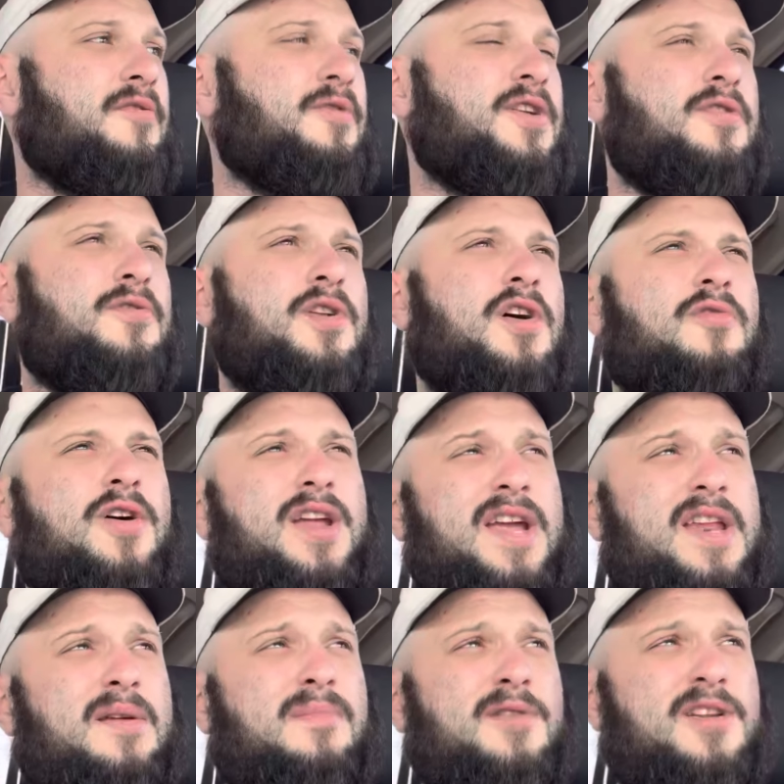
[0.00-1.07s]
We don't know what
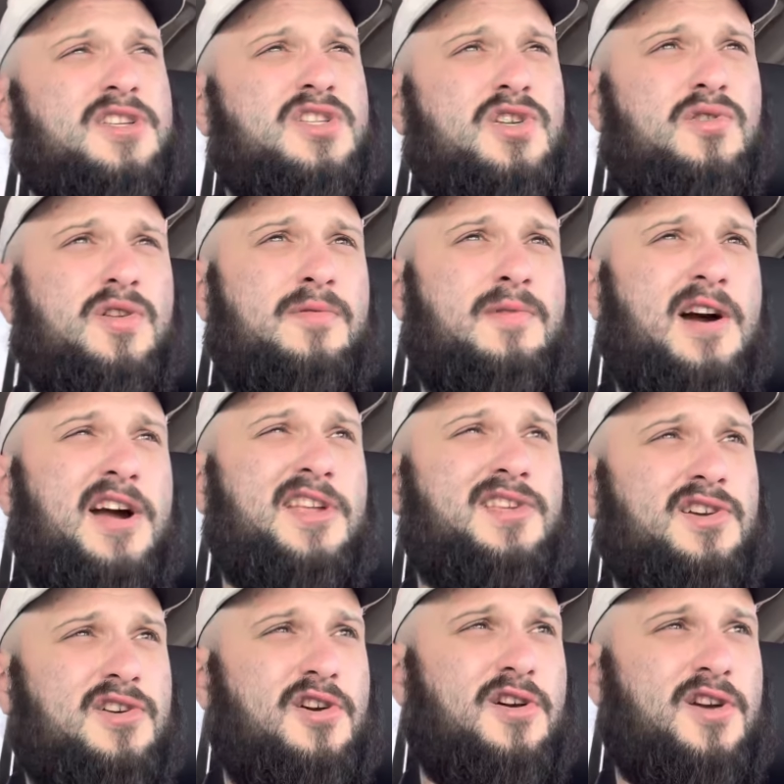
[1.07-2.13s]
anybody's doing behind the
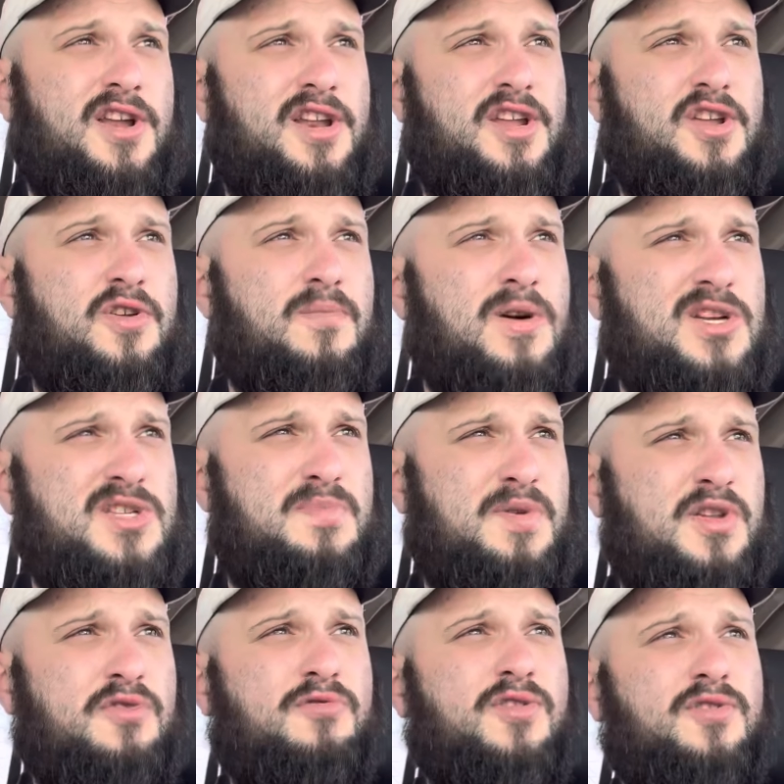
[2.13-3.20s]
curtain, and you must be
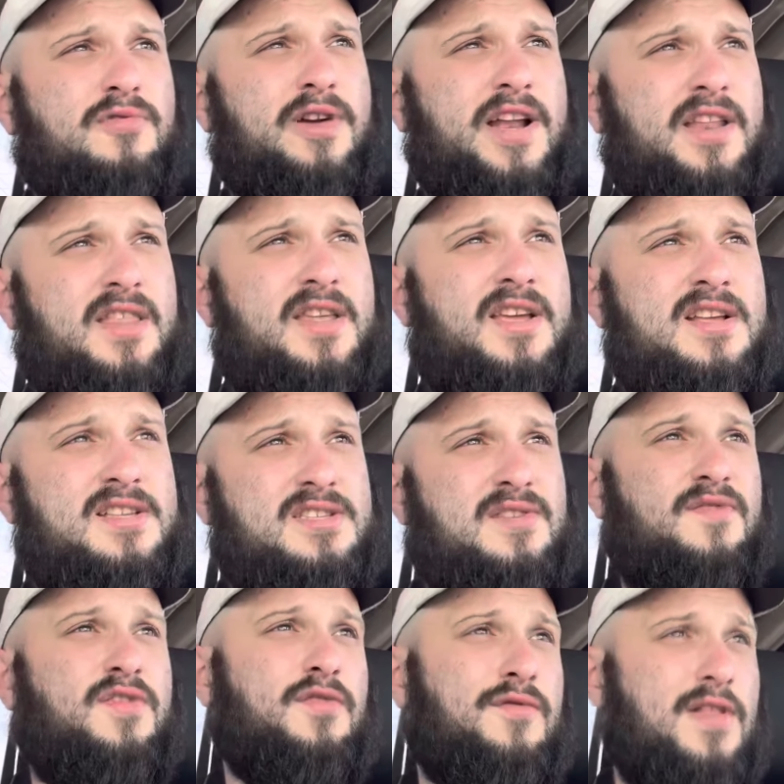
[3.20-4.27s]
doing the right things
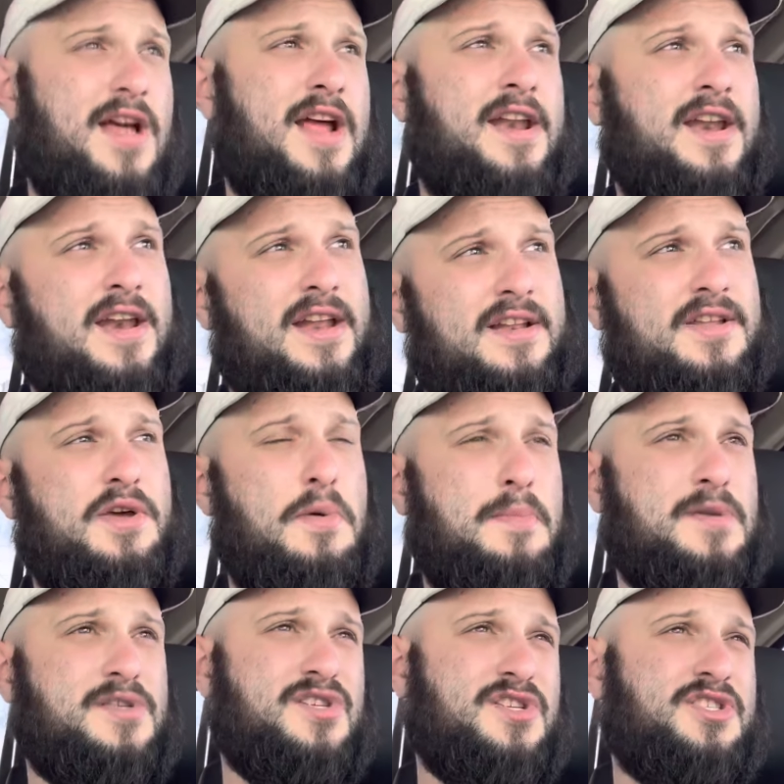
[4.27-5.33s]
if you've landed into a
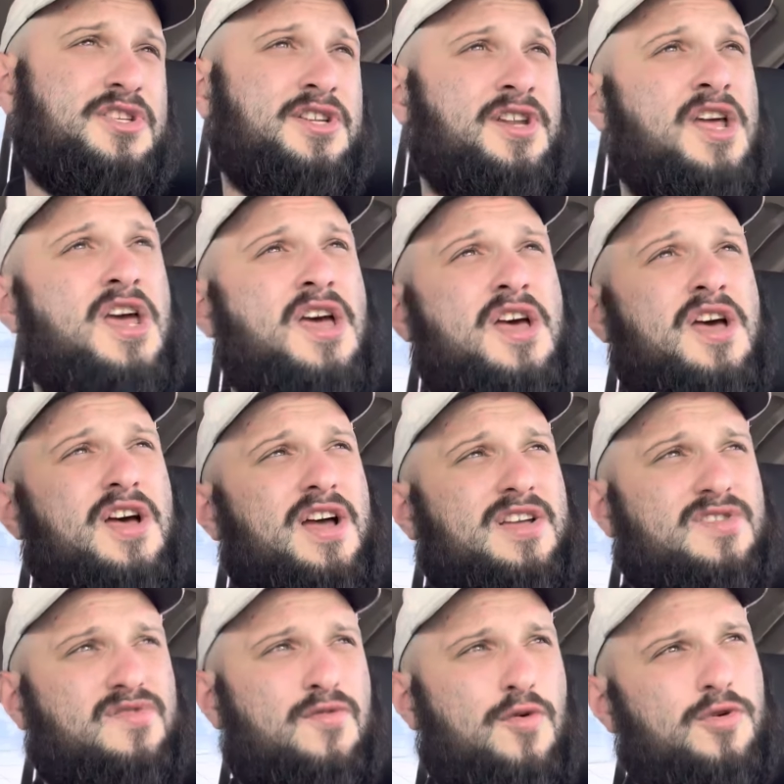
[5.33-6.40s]
position
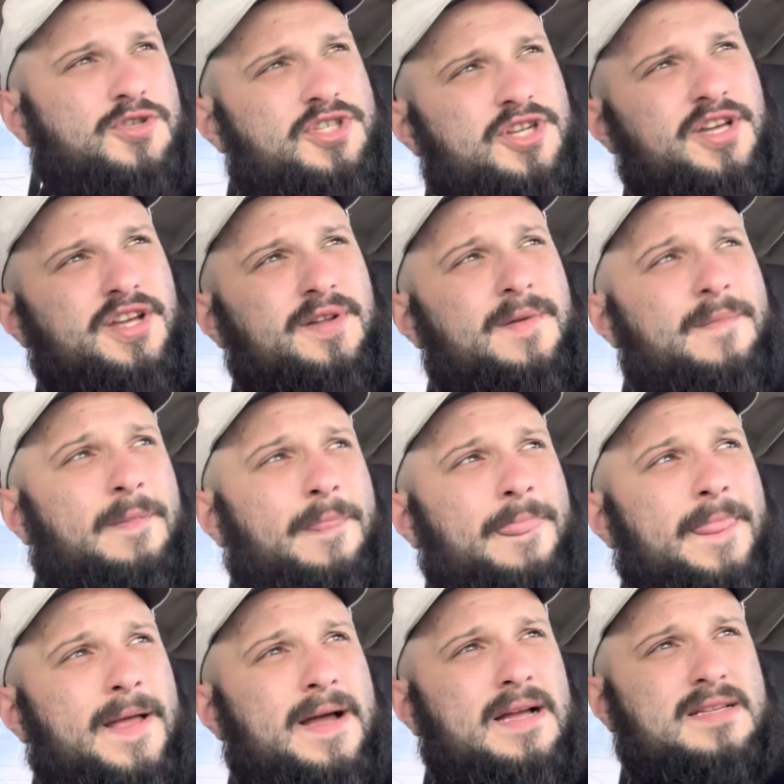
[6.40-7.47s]
as fortunate
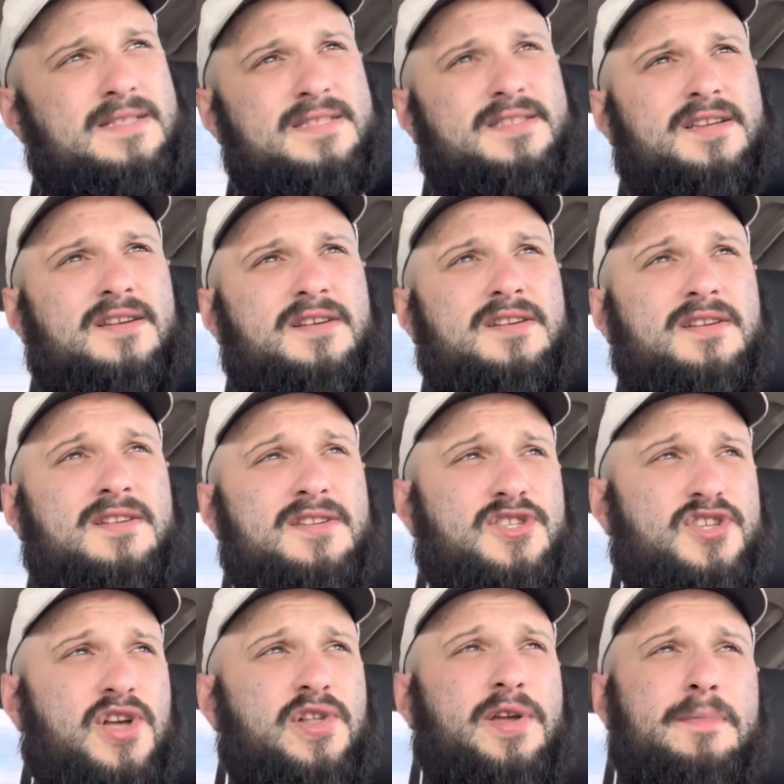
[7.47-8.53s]
as
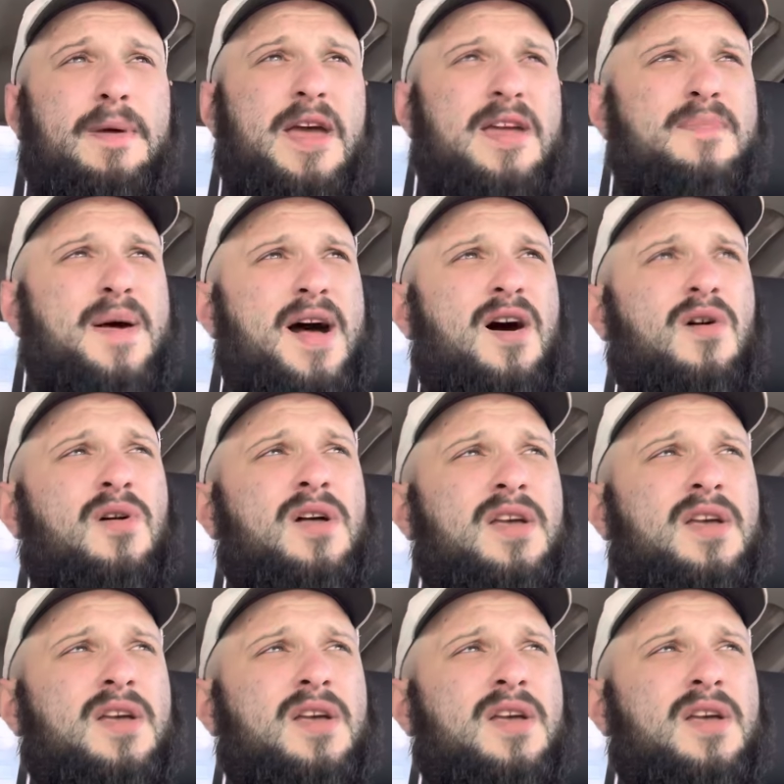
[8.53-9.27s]
selling PayPal.